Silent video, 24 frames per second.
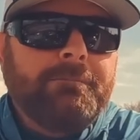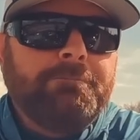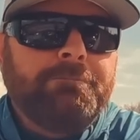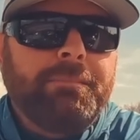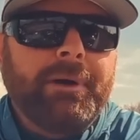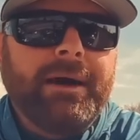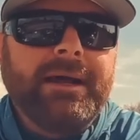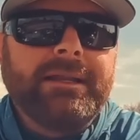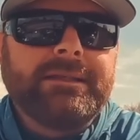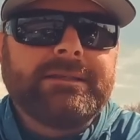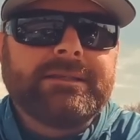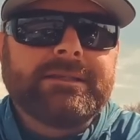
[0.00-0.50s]

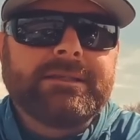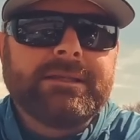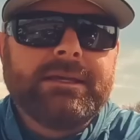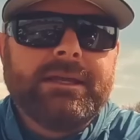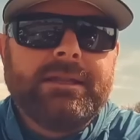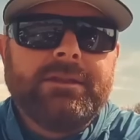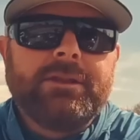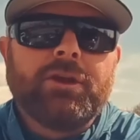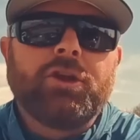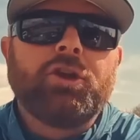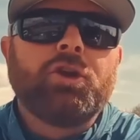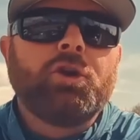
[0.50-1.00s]
but
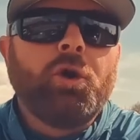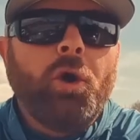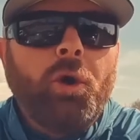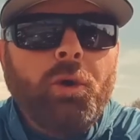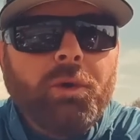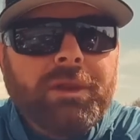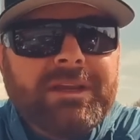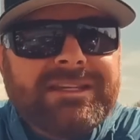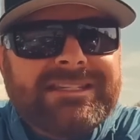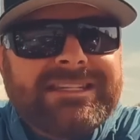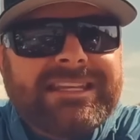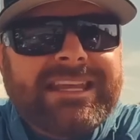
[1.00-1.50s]
the
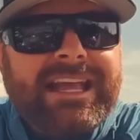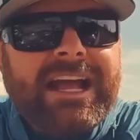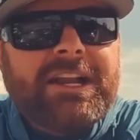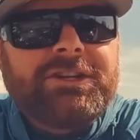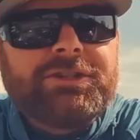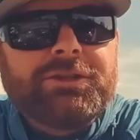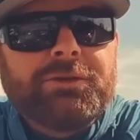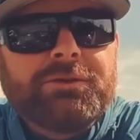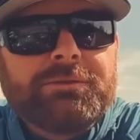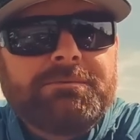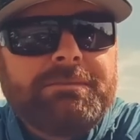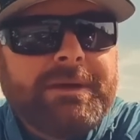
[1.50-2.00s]
goal is to
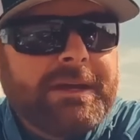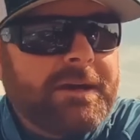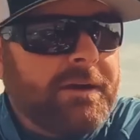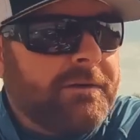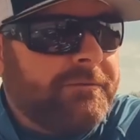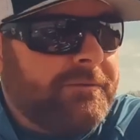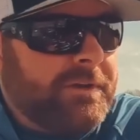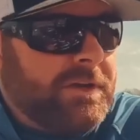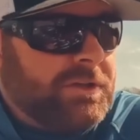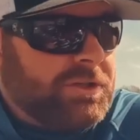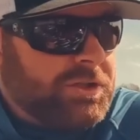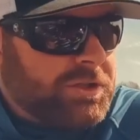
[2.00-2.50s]
catch those bigger
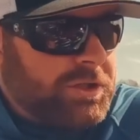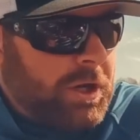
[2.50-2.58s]
fish.